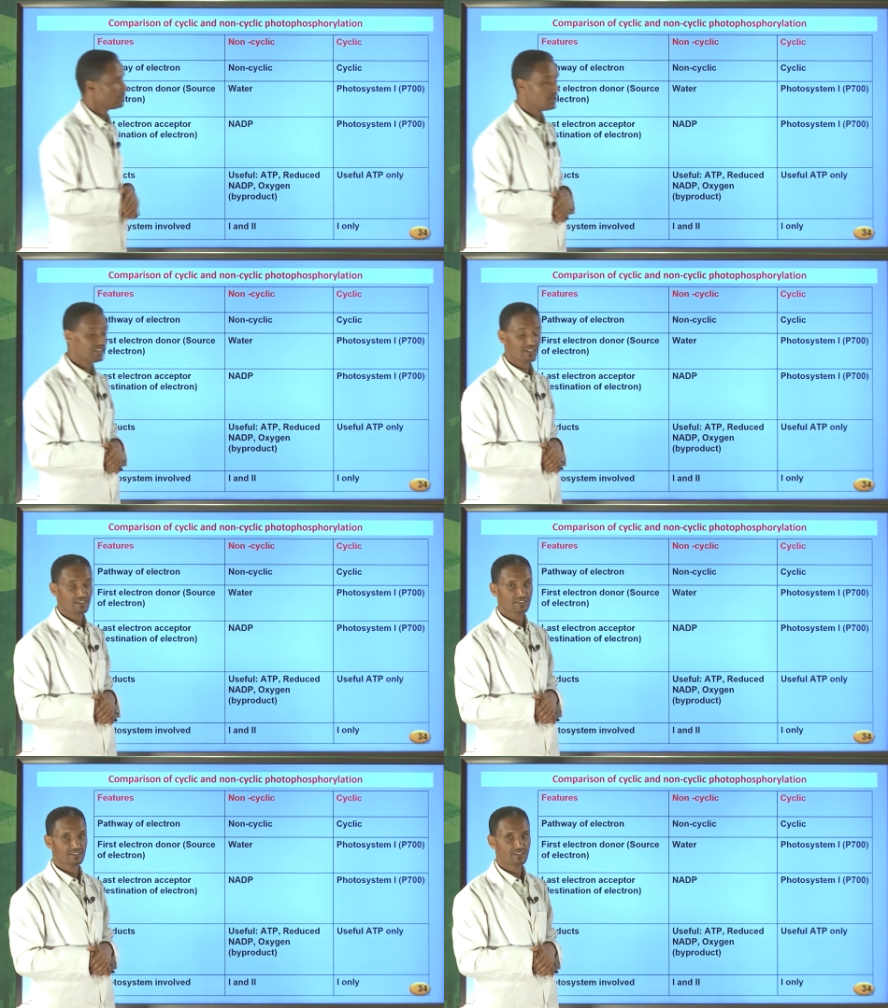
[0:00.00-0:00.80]
water.
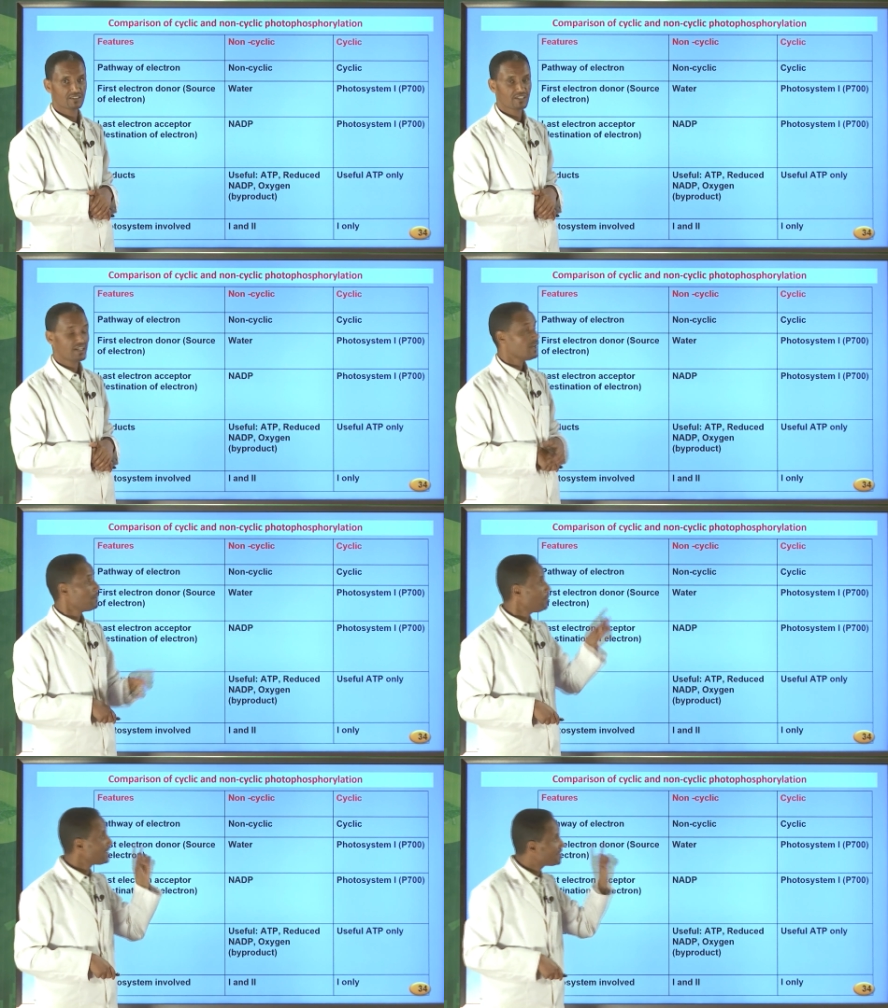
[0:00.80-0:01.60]

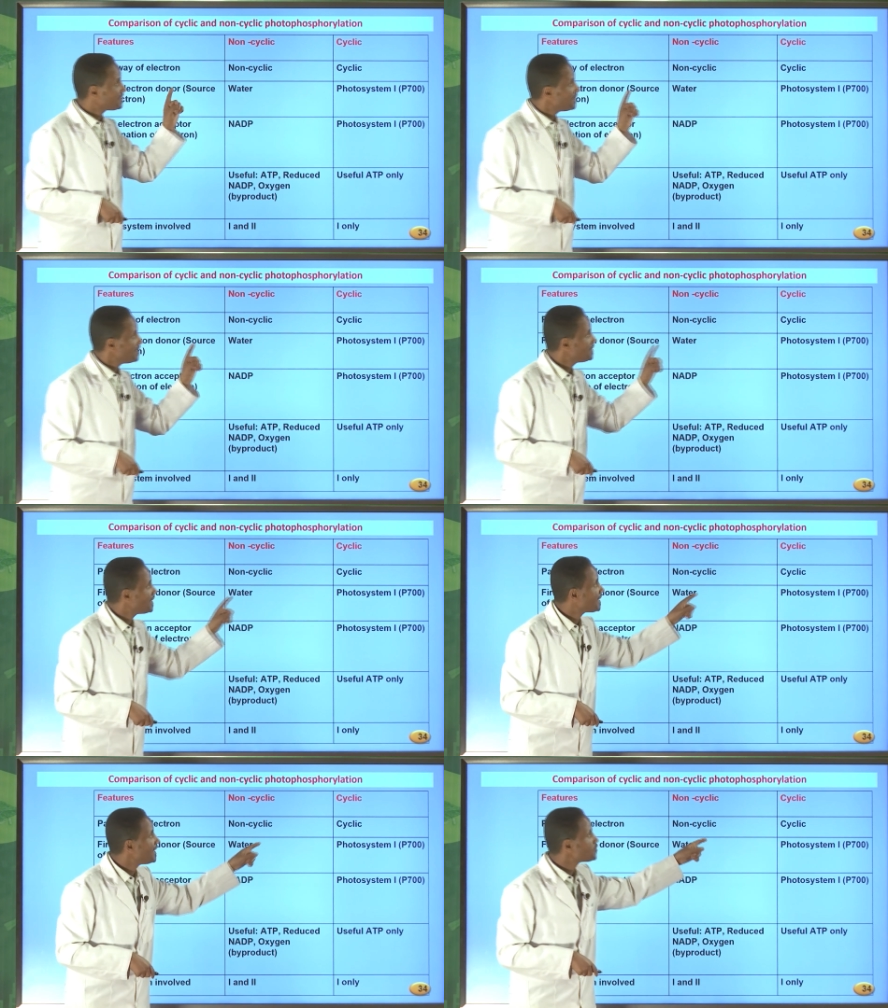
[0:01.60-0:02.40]
But in
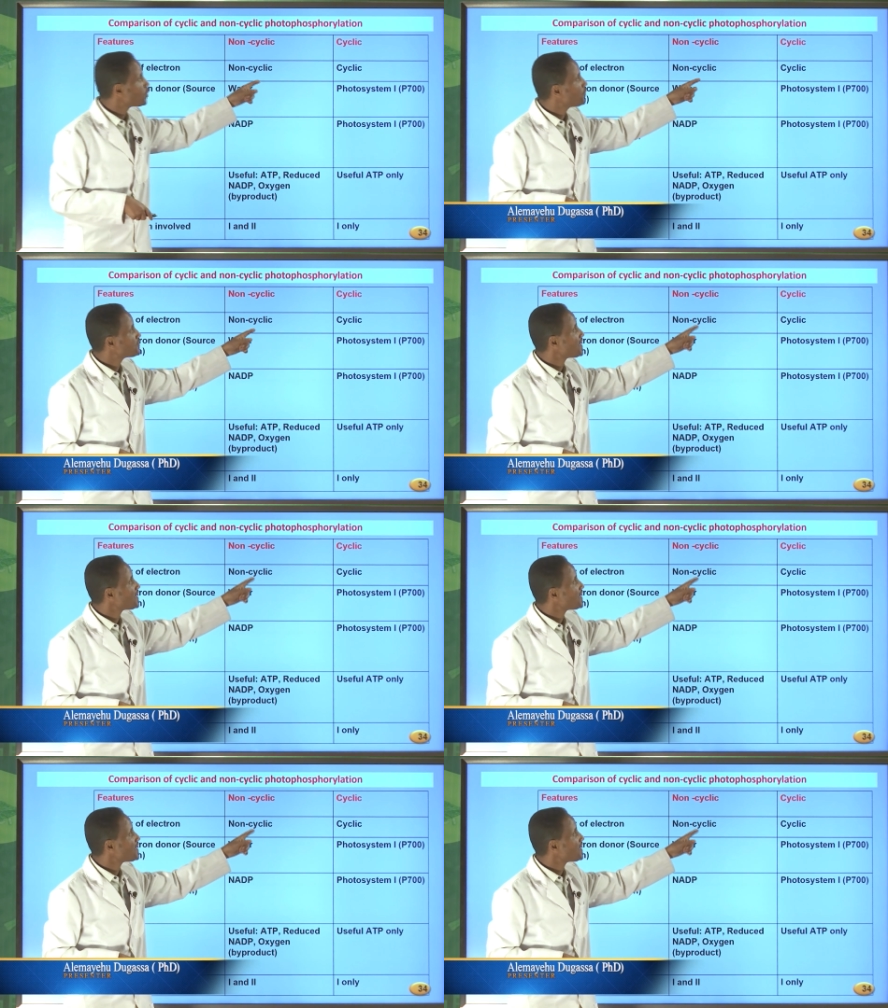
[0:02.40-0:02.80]
the case of